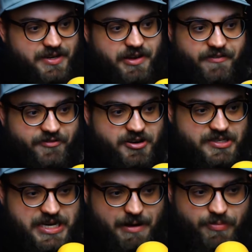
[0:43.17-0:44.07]

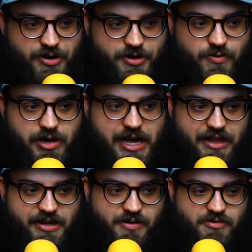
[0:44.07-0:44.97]
First up, we got a
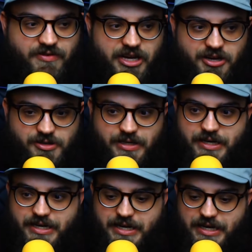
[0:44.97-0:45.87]
little movie called
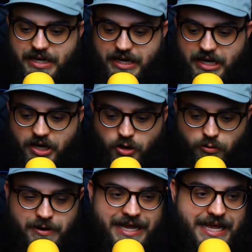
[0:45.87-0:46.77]

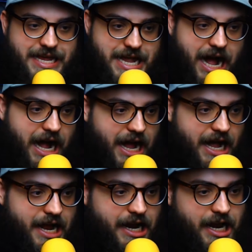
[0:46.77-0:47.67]
Kriya.
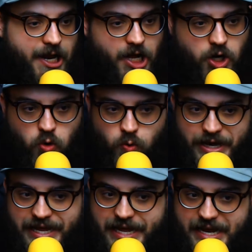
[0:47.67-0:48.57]

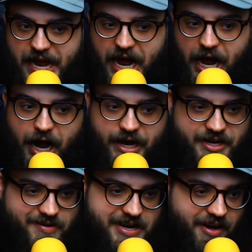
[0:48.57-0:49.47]
Kriya. Can
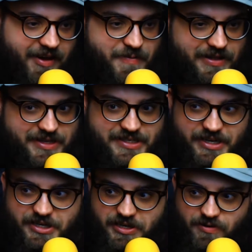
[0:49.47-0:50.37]
you tell I've been
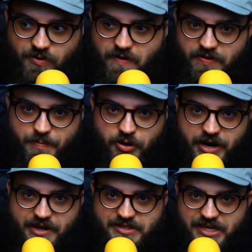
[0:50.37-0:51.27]
listening to the
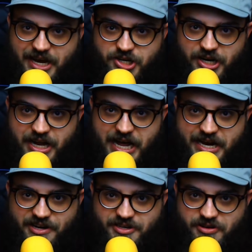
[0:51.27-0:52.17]
pronunciation guide
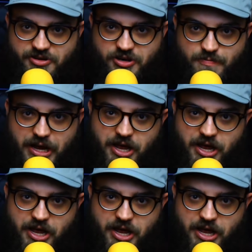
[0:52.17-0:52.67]
on YouTube?